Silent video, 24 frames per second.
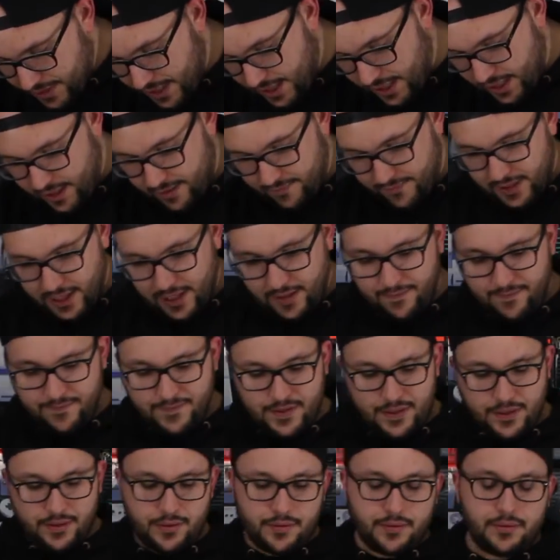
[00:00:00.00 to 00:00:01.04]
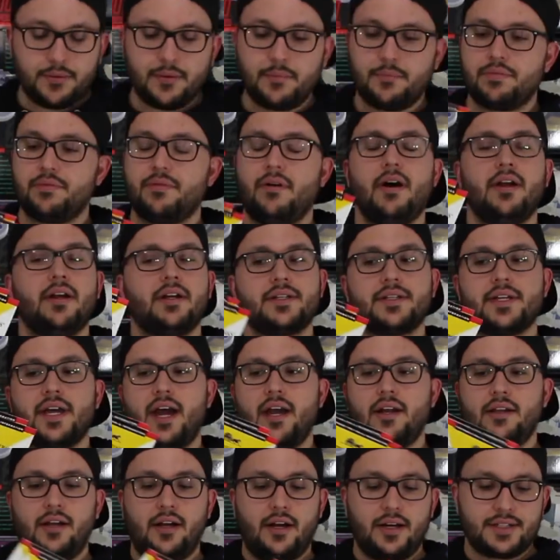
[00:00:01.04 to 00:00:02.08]
have a few product
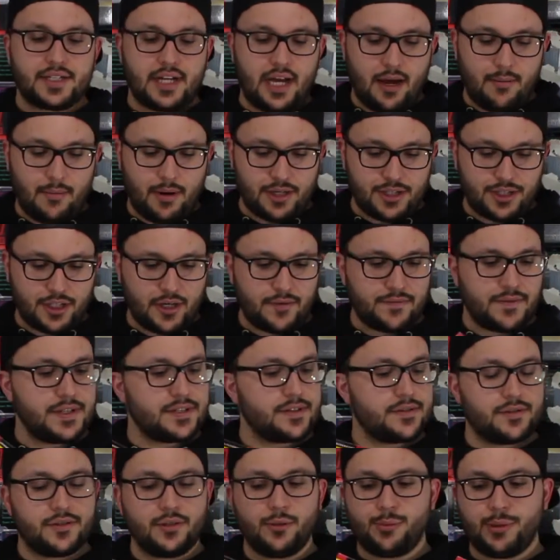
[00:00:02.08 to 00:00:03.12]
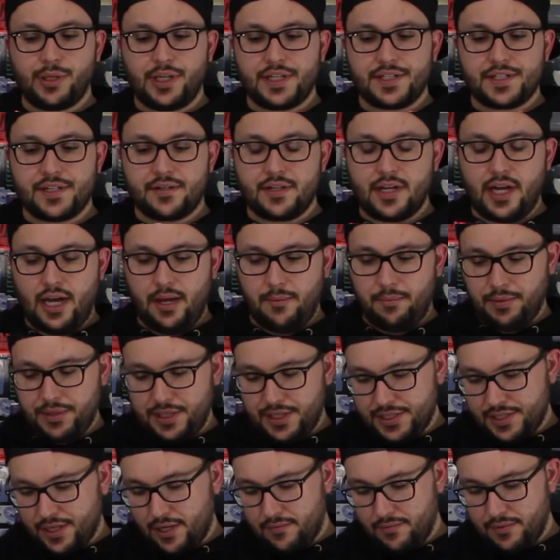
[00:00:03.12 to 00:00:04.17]
catalogs. I'm not sure if these are duplicates or not, but
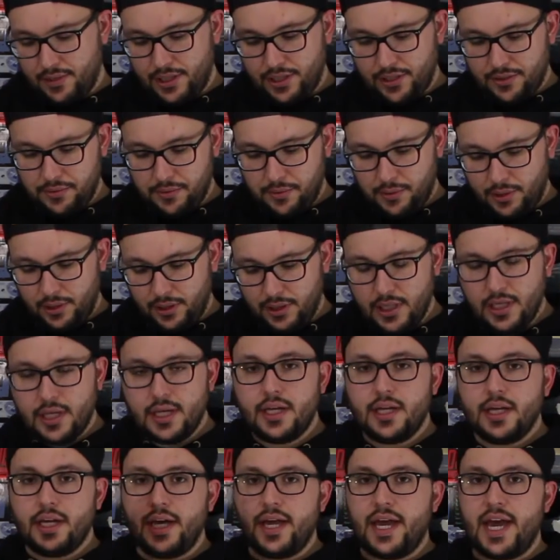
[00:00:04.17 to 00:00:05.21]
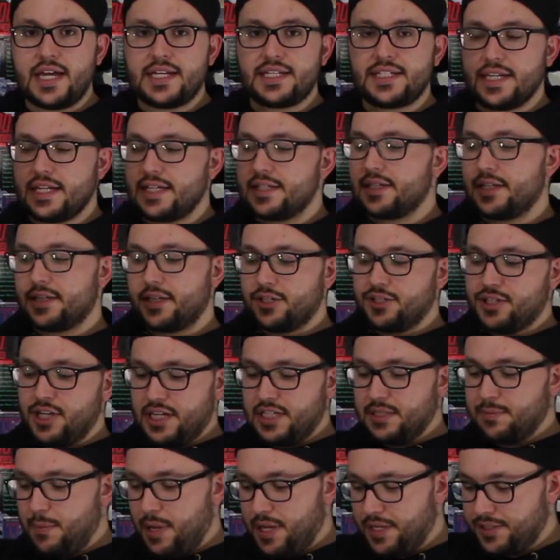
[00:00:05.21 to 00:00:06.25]
these are really cool. It has things like the
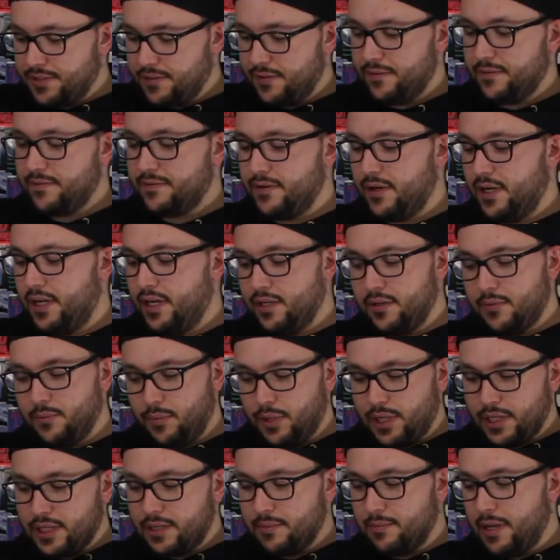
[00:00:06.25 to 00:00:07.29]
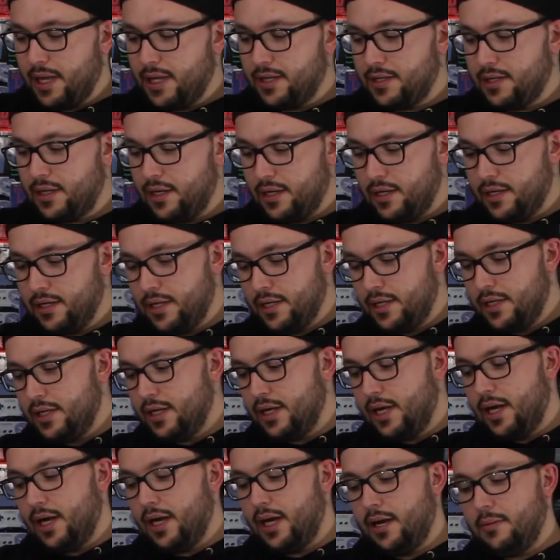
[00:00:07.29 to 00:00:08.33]
Chess Master in the front, Wing Commander,
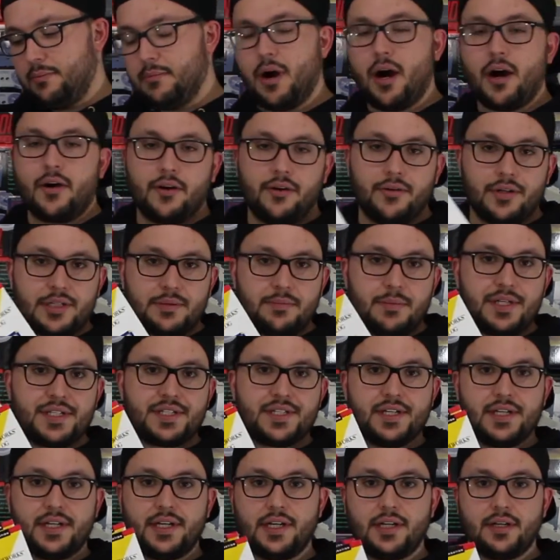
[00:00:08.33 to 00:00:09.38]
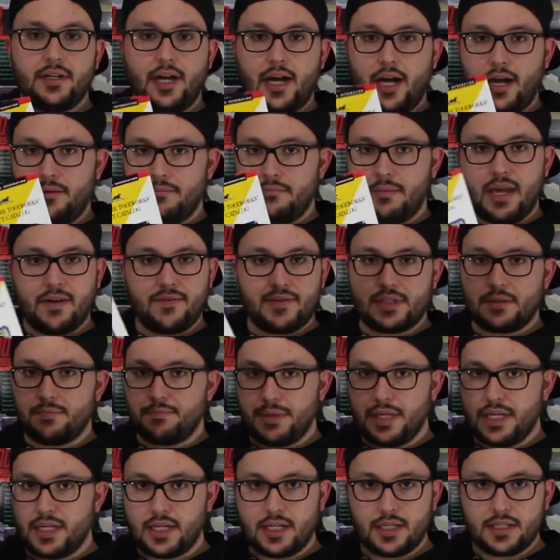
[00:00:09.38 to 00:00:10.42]
Mario is Missing, Mavis
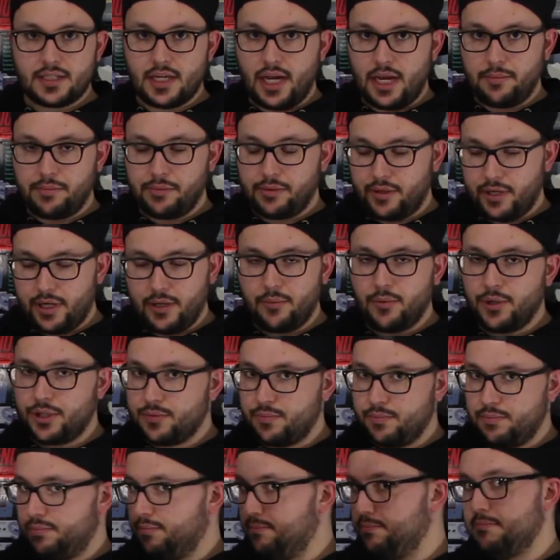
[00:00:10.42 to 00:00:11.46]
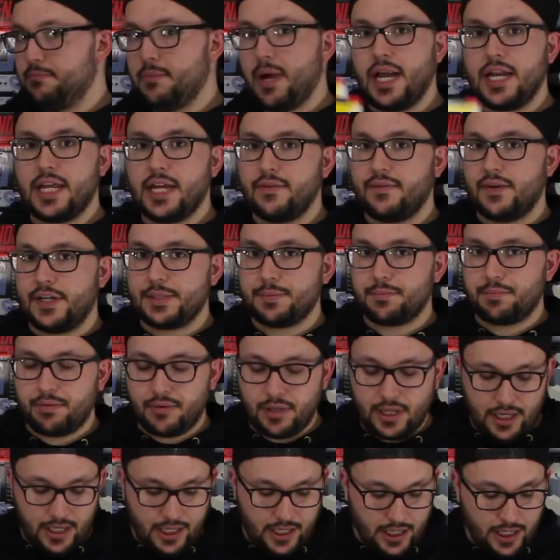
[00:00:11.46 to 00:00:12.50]
Beacon Type Learning, which many of us
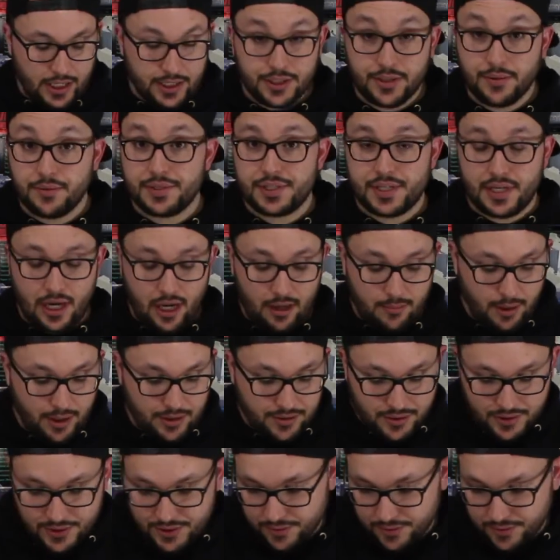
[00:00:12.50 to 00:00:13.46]
used in elementary